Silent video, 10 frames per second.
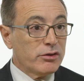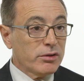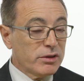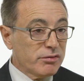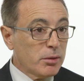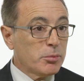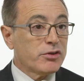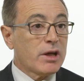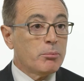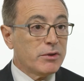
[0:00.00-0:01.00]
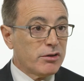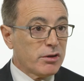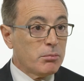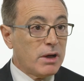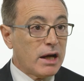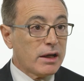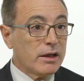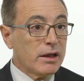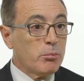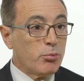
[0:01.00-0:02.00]
And so developers come into the
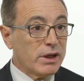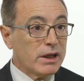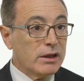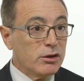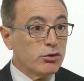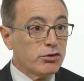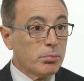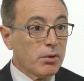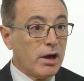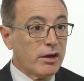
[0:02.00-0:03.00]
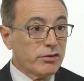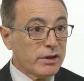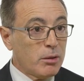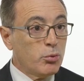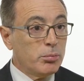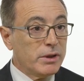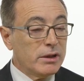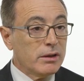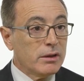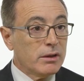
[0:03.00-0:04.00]
market and bring in new supply. So that will be